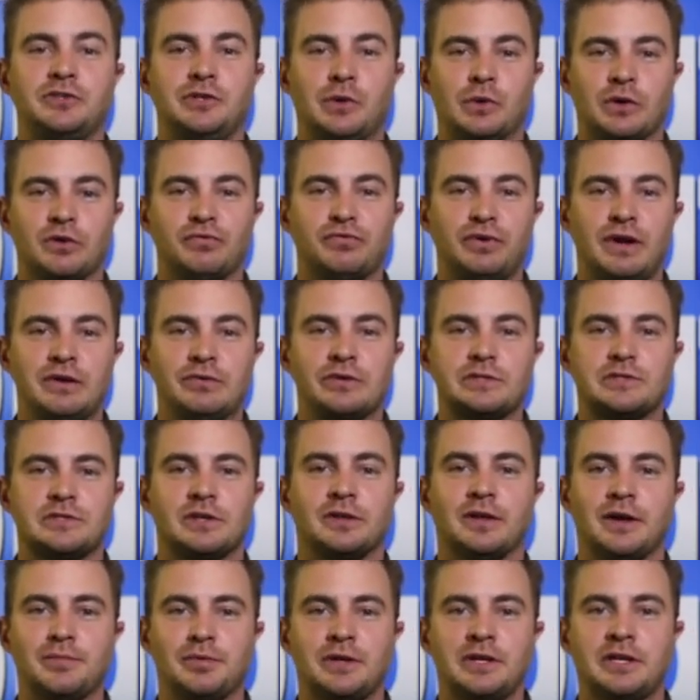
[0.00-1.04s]
your favorite
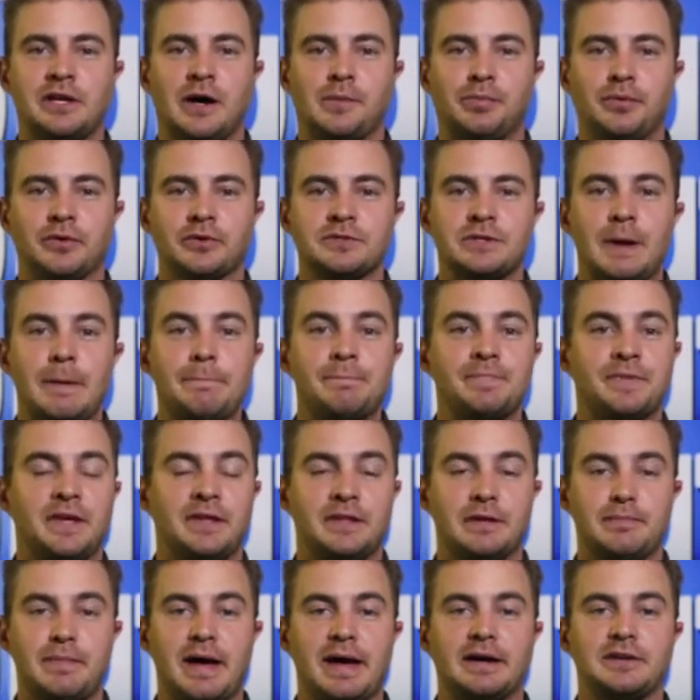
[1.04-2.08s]
celebrity couples in
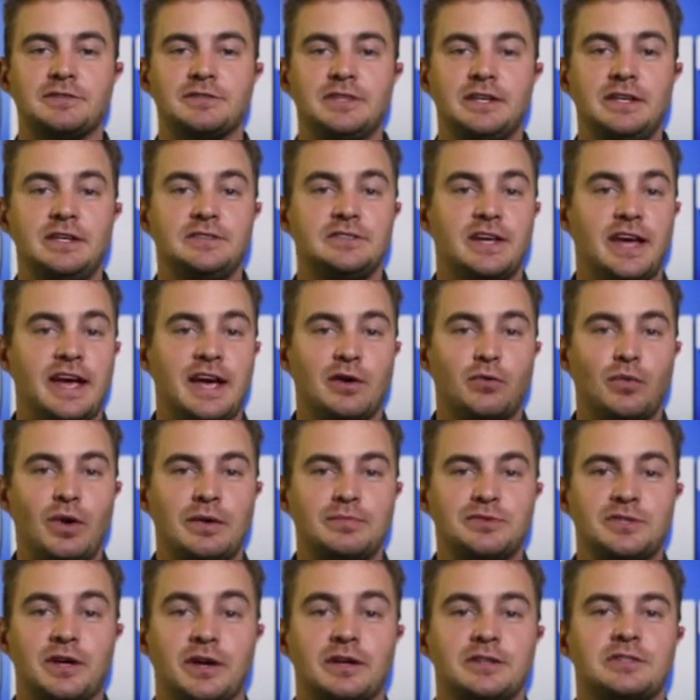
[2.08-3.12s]
the magazines and
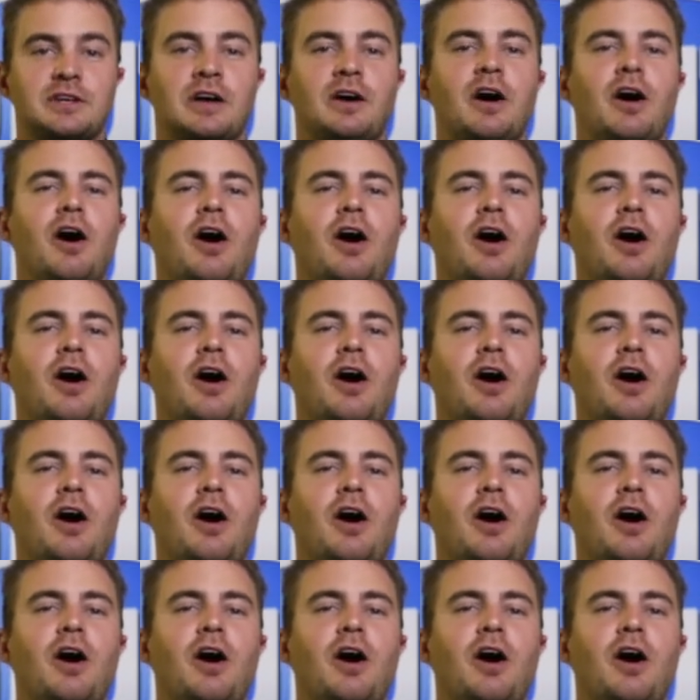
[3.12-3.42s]
websites,